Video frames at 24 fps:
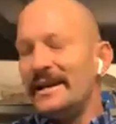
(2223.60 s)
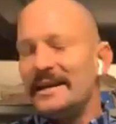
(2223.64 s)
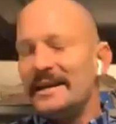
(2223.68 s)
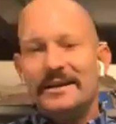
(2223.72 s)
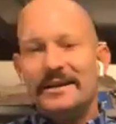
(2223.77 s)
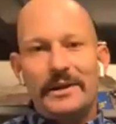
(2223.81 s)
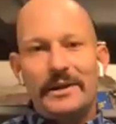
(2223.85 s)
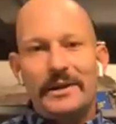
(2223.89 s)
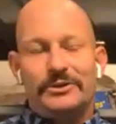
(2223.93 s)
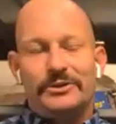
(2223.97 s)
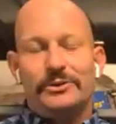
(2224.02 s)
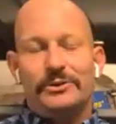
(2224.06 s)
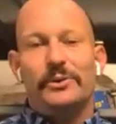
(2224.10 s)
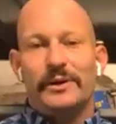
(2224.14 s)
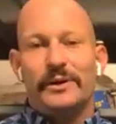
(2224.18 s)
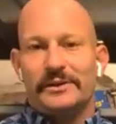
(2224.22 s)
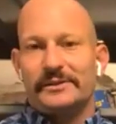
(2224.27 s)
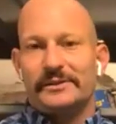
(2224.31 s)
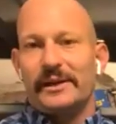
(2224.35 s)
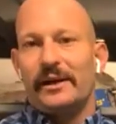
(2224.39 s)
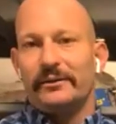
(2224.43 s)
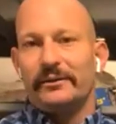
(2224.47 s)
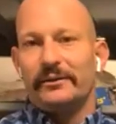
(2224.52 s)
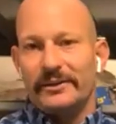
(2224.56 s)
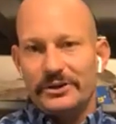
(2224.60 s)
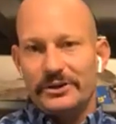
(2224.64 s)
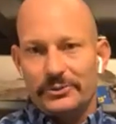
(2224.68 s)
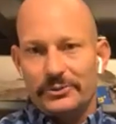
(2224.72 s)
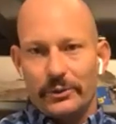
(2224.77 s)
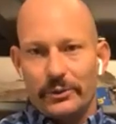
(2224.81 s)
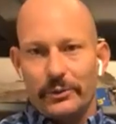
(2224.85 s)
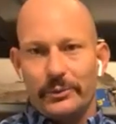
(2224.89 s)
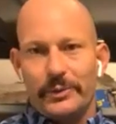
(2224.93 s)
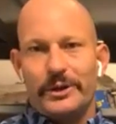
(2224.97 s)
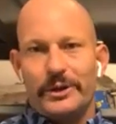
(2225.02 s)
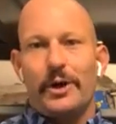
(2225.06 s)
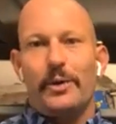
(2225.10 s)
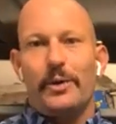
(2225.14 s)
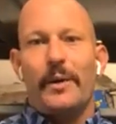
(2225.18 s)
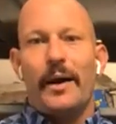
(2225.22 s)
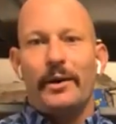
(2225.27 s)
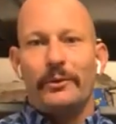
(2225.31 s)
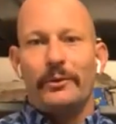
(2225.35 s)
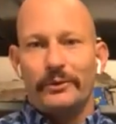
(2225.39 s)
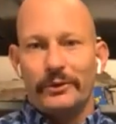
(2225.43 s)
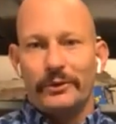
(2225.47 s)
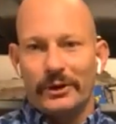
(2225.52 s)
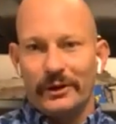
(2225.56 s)
we do a salvage where we go
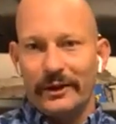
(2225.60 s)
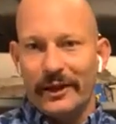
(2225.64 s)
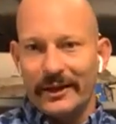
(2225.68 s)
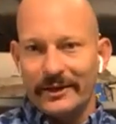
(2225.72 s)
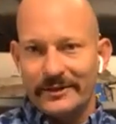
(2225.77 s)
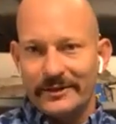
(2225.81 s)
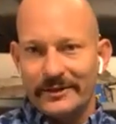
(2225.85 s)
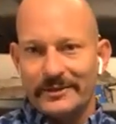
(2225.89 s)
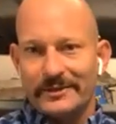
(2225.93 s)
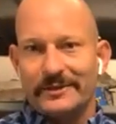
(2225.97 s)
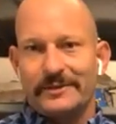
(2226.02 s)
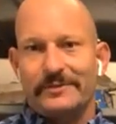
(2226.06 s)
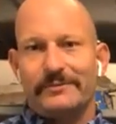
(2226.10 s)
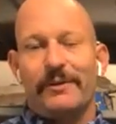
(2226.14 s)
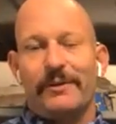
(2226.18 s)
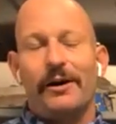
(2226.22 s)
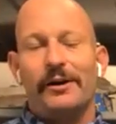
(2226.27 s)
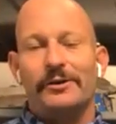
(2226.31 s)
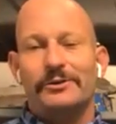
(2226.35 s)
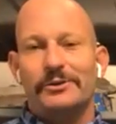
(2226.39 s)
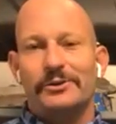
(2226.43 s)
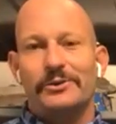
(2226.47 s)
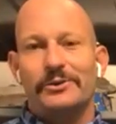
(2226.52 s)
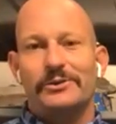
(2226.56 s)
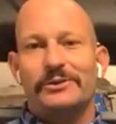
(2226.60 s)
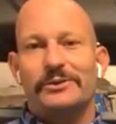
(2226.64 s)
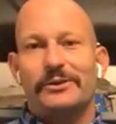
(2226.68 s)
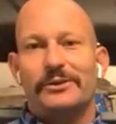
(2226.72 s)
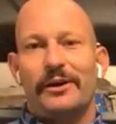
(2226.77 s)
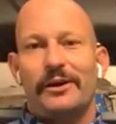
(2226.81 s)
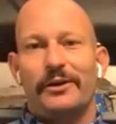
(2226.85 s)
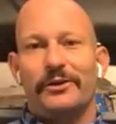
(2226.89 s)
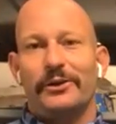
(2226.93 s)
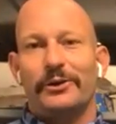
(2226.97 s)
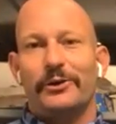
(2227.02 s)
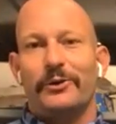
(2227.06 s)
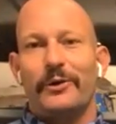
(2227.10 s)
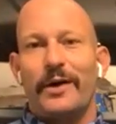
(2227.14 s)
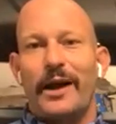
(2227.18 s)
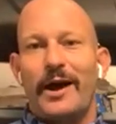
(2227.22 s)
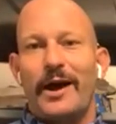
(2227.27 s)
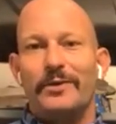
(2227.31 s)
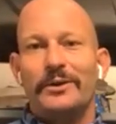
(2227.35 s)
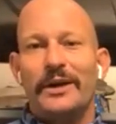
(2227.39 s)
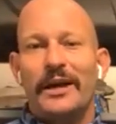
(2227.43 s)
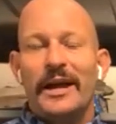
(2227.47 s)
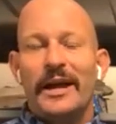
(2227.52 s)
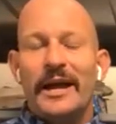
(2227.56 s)
out and collect fossils on the
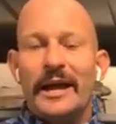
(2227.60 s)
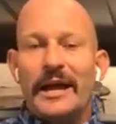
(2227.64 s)
ground,